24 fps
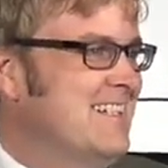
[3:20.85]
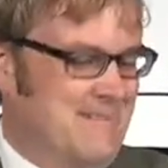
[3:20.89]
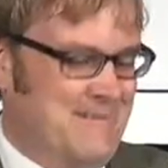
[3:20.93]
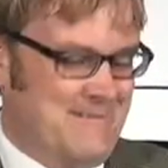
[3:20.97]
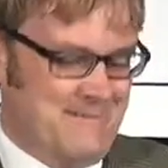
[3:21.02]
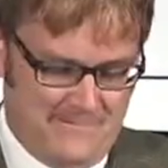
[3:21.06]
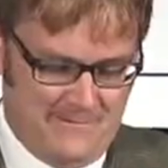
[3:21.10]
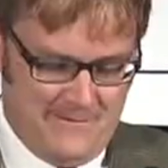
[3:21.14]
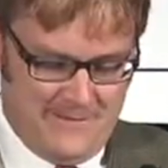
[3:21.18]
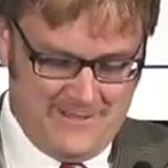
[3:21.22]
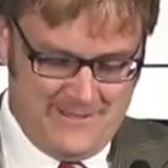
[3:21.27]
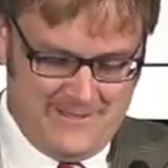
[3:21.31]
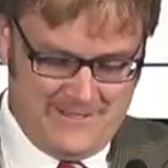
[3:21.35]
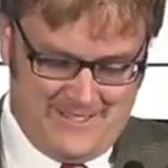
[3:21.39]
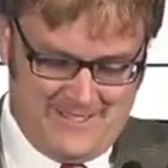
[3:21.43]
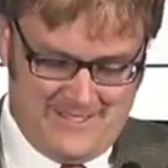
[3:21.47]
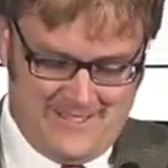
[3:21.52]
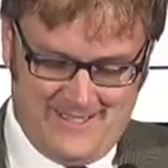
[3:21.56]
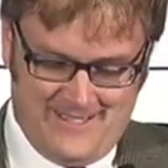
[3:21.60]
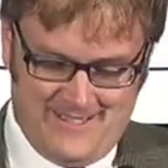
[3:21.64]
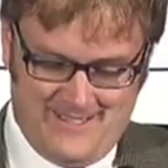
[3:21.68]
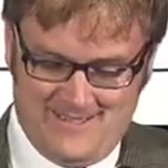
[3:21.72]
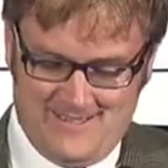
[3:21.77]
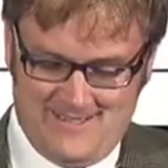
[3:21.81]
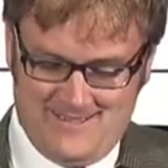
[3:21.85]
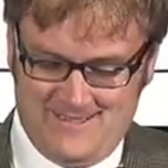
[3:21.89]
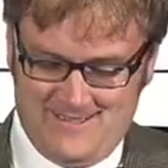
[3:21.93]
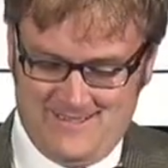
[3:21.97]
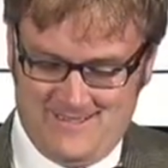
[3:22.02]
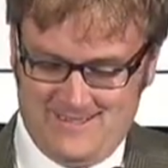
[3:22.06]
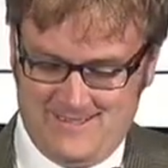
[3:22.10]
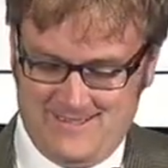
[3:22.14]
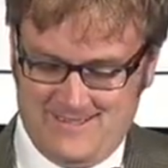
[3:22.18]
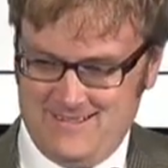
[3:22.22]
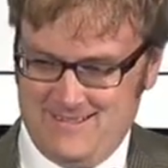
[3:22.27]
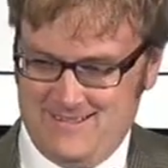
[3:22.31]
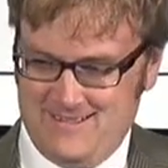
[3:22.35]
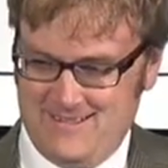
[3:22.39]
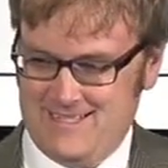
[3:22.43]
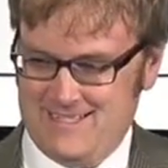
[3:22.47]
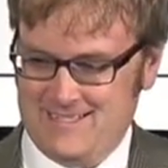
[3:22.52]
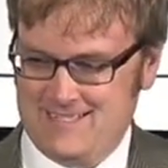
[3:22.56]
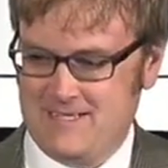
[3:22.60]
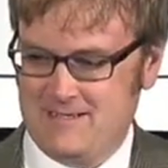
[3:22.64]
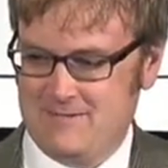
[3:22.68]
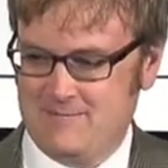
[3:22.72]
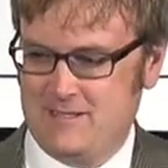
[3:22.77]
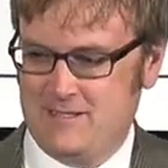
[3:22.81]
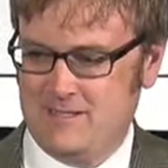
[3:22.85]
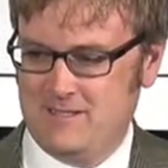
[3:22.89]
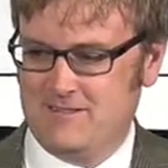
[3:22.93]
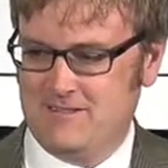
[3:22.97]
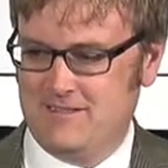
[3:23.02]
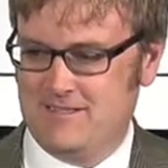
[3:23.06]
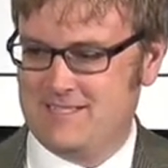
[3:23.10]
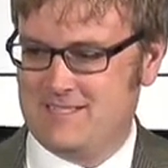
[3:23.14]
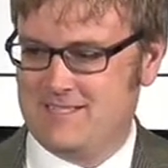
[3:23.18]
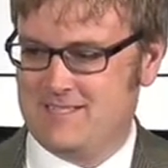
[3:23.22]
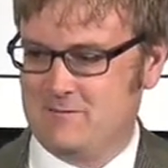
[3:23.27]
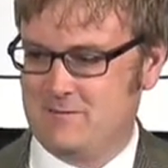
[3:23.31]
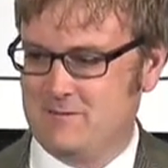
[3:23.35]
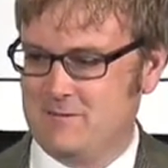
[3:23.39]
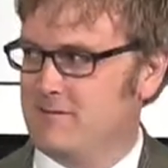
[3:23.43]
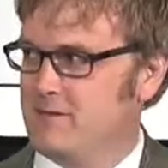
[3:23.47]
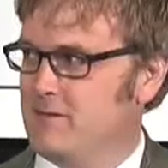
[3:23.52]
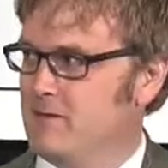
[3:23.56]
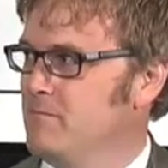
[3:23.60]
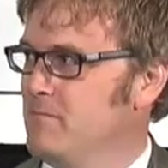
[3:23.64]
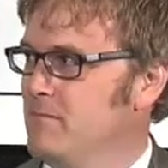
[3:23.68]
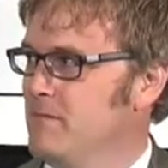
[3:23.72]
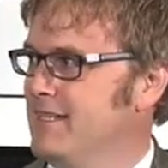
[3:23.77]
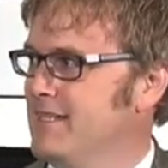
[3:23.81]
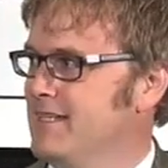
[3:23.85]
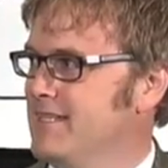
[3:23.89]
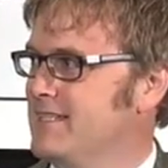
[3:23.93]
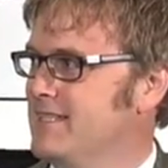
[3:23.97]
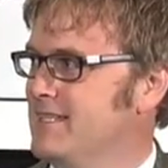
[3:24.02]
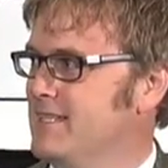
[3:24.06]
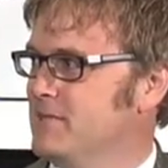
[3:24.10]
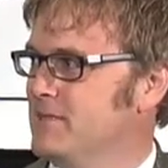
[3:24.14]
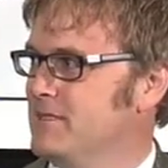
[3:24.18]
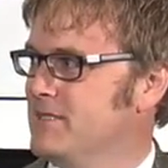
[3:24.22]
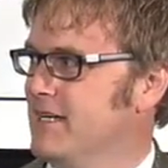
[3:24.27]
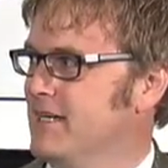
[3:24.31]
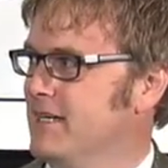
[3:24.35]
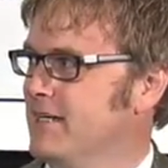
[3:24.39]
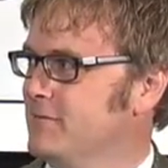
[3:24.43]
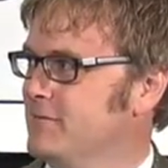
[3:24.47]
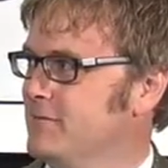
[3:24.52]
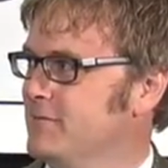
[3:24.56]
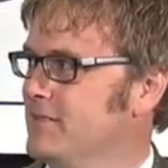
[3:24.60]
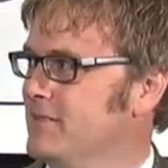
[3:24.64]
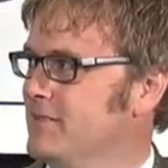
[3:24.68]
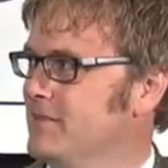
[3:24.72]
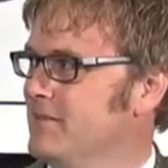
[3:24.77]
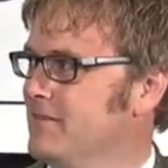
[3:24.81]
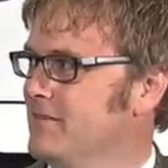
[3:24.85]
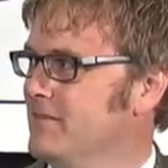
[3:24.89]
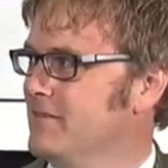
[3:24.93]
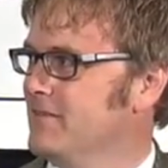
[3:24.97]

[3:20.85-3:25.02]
First, let's give a little history of the minutes themselves.